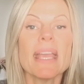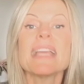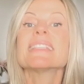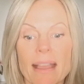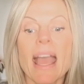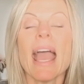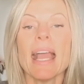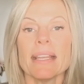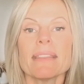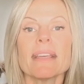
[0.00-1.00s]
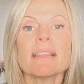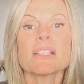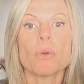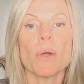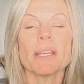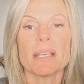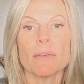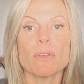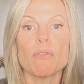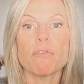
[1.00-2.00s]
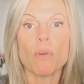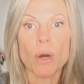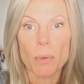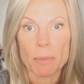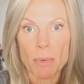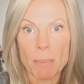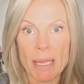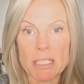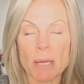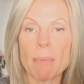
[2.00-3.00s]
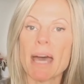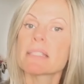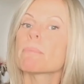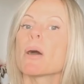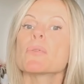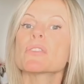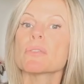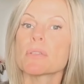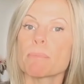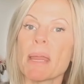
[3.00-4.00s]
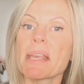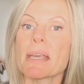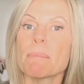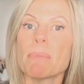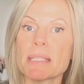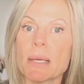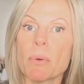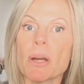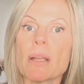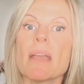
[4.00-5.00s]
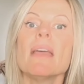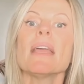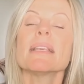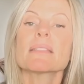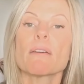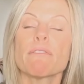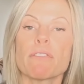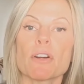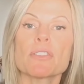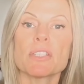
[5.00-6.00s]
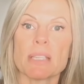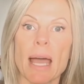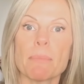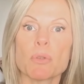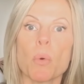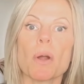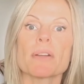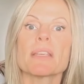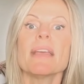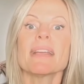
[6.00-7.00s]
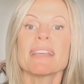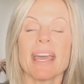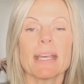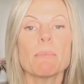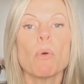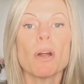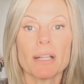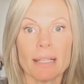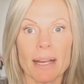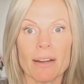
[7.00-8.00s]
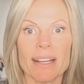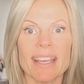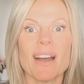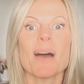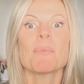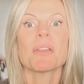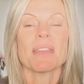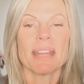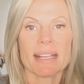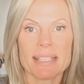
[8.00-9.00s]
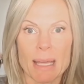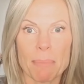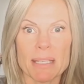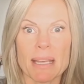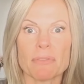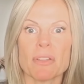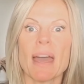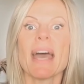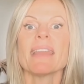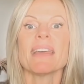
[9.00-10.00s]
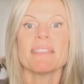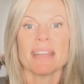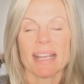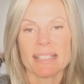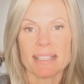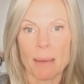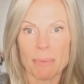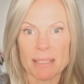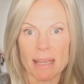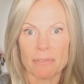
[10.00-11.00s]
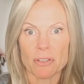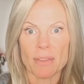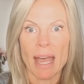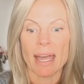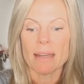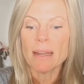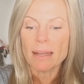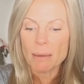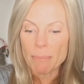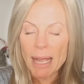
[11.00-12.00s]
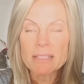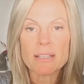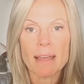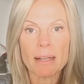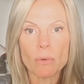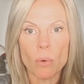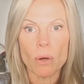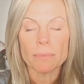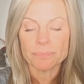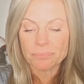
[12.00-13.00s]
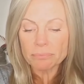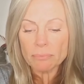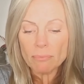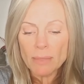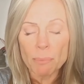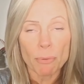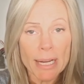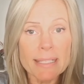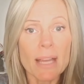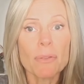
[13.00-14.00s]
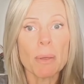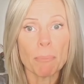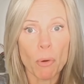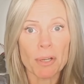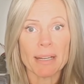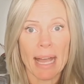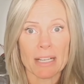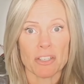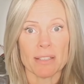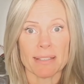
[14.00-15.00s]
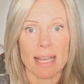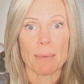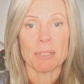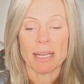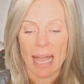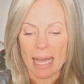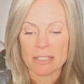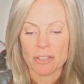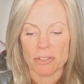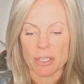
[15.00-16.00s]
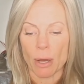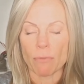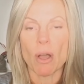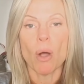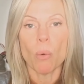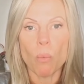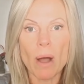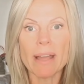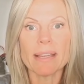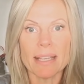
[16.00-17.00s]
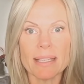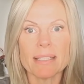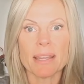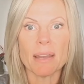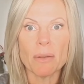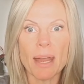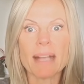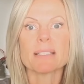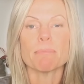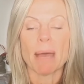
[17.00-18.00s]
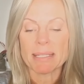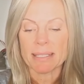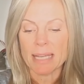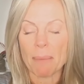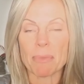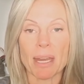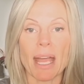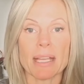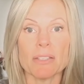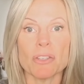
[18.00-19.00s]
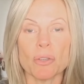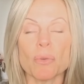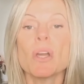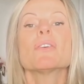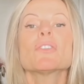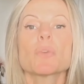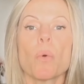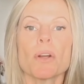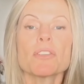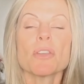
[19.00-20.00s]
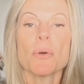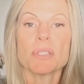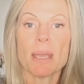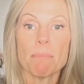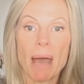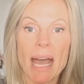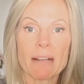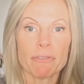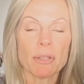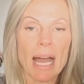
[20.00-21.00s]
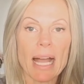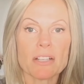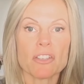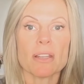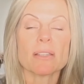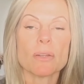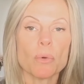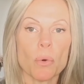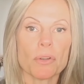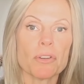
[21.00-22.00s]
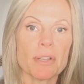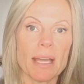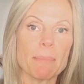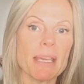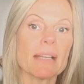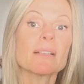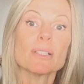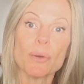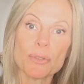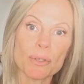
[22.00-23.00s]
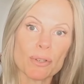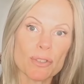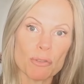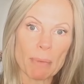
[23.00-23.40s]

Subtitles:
Is anything that's going to give you forward momentum as opposed to spinning in busy work is the first step towards getting more clarity on what the next step is after that. And the next step is after that. Come back to that goal, break down the important action steps and ask yourself, what is the next best step that I can do towards those impactful actions in order to get me closer to my